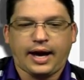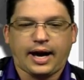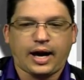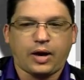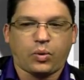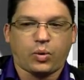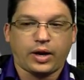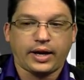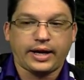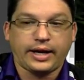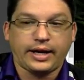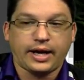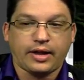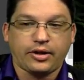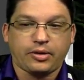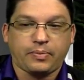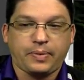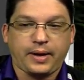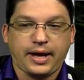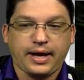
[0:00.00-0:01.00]
I want
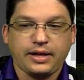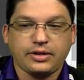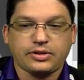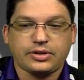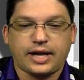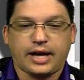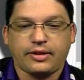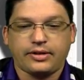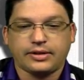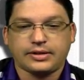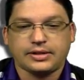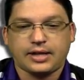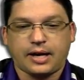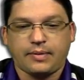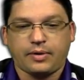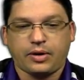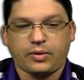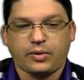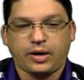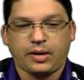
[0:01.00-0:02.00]
another page. Now this
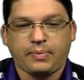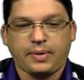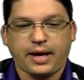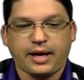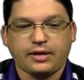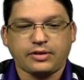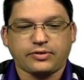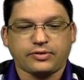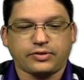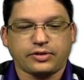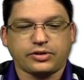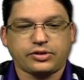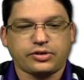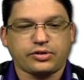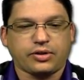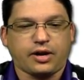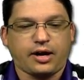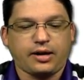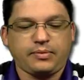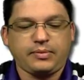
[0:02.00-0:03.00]
time I want a page for
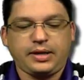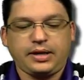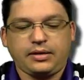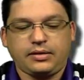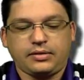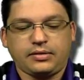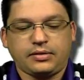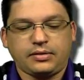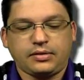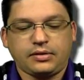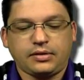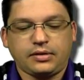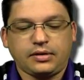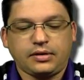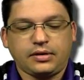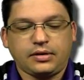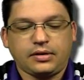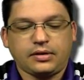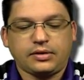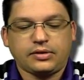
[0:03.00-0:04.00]
astronomy.
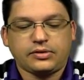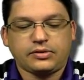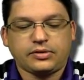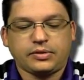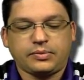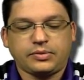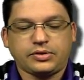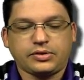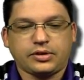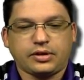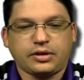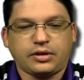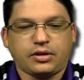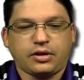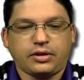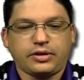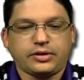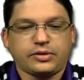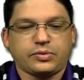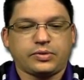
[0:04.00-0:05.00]
So I'm just going to
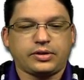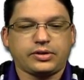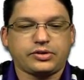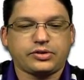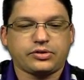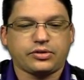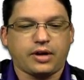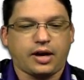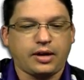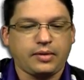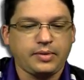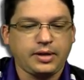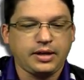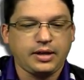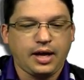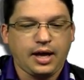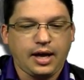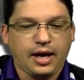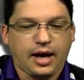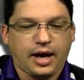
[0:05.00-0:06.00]
call this one astronomy.
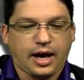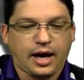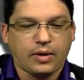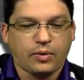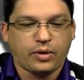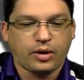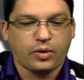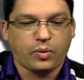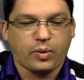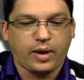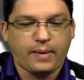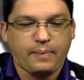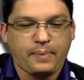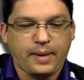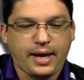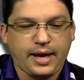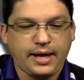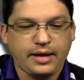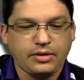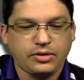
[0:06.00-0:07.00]
I want a web
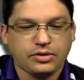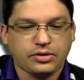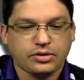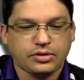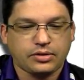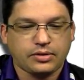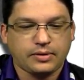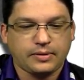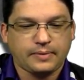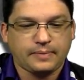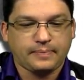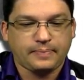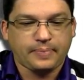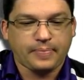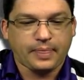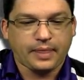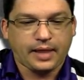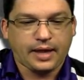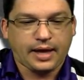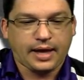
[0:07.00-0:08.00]
page
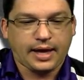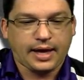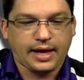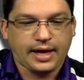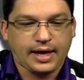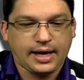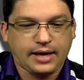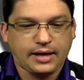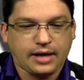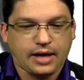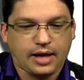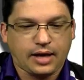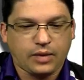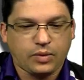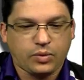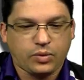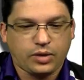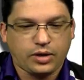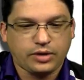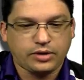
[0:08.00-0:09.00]
and I
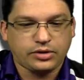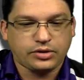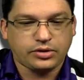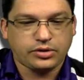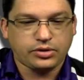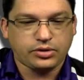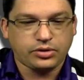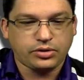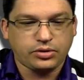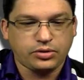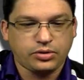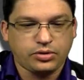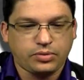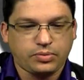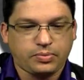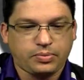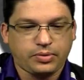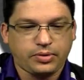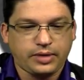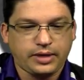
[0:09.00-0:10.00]
want to
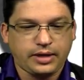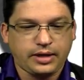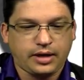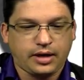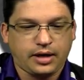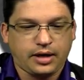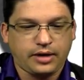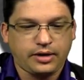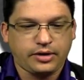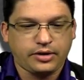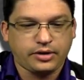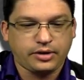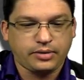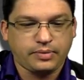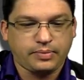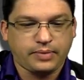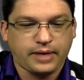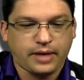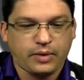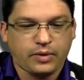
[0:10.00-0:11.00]
put it under,
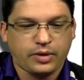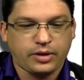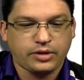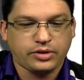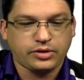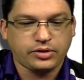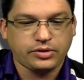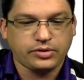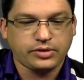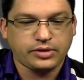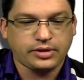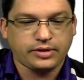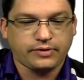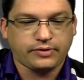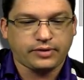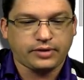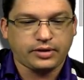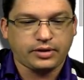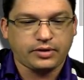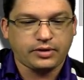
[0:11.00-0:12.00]
but I want to choose a
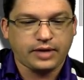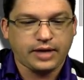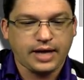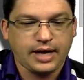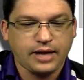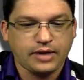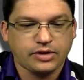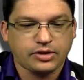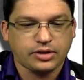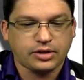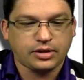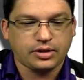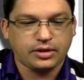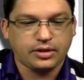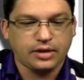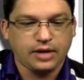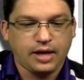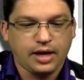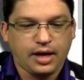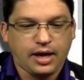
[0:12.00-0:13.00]
different location.
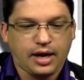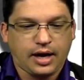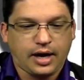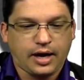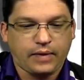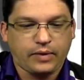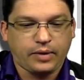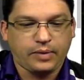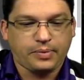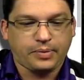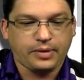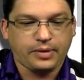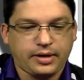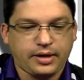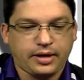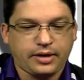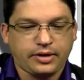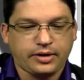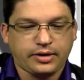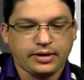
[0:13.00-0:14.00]
I want to
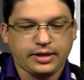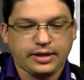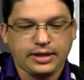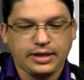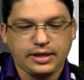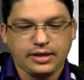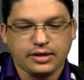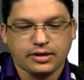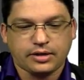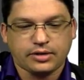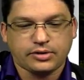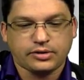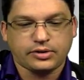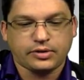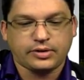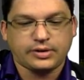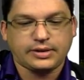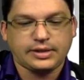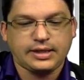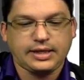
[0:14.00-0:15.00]
under here
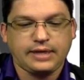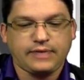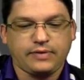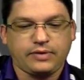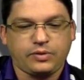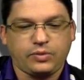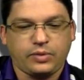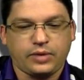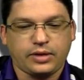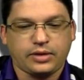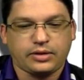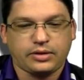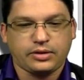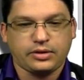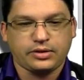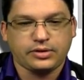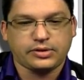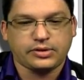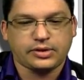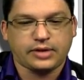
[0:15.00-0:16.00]
so it's even with
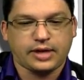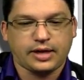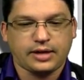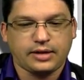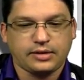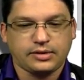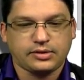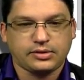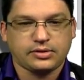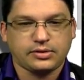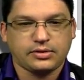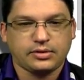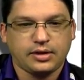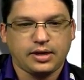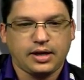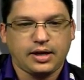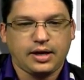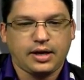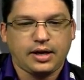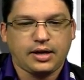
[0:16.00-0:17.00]
Earth Science.
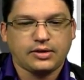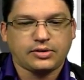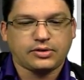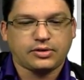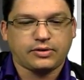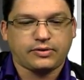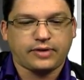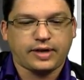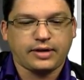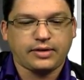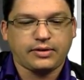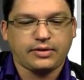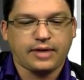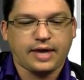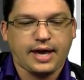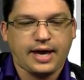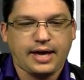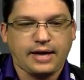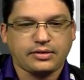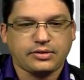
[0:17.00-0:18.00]
So if I do
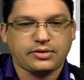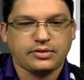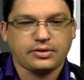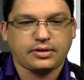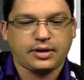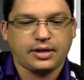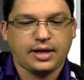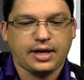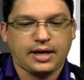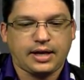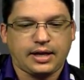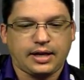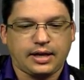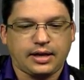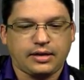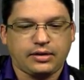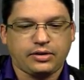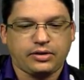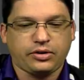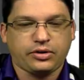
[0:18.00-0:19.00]
that and
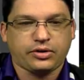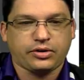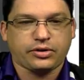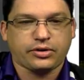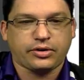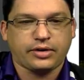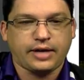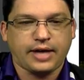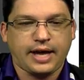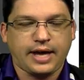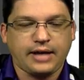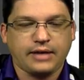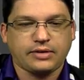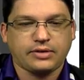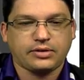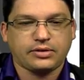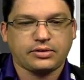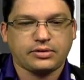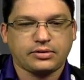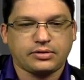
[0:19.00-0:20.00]
hit
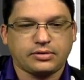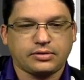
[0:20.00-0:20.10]
Create,